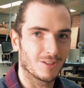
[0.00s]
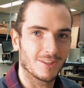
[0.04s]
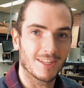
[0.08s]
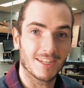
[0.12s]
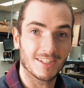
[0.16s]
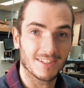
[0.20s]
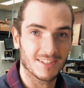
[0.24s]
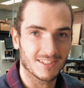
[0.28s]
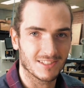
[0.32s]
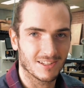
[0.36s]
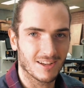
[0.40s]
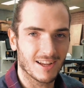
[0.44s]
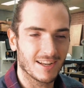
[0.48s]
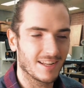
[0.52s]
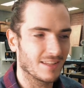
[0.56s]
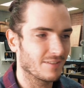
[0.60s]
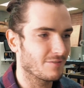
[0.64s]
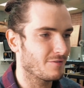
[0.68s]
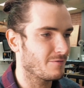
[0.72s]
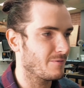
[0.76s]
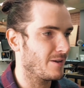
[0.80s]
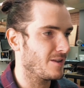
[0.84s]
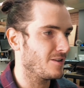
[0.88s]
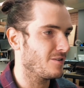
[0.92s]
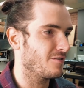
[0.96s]
They're designing
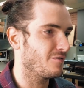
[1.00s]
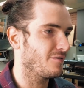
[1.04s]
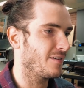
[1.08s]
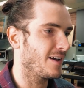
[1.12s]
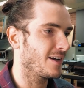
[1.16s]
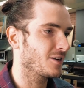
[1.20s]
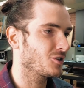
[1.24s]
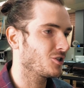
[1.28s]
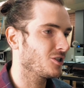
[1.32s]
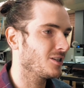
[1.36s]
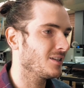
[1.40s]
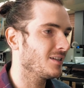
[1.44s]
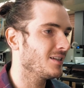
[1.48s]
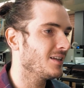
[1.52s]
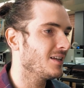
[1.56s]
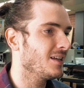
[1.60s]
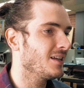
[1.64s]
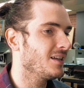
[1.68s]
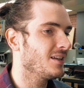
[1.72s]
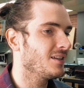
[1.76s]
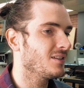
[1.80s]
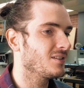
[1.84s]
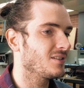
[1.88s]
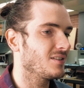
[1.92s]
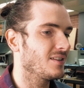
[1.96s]
for manufacture,
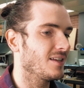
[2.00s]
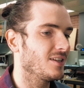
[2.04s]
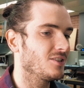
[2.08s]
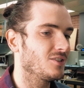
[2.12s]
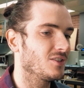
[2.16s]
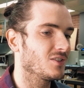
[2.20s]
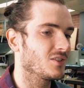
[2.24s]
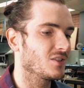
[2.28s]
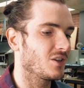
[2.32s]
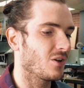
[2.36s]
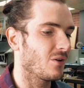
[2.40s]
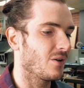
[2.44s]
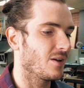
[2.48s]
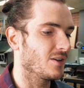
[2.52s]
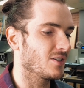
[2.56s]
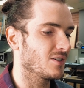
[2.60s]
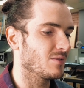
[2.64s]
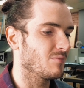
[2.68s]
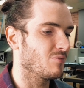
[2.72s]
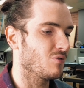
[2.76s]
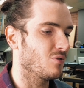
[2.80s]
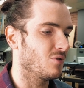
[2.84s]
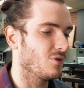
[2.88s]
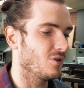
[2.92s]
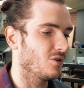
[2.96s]
so they're just going to
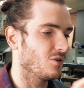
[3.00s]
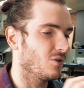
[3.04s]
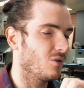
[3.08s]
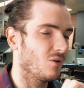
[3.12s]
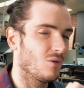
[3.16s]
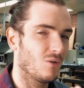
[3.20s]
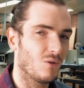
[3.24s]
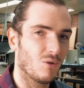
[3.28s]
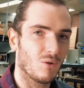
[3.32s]
put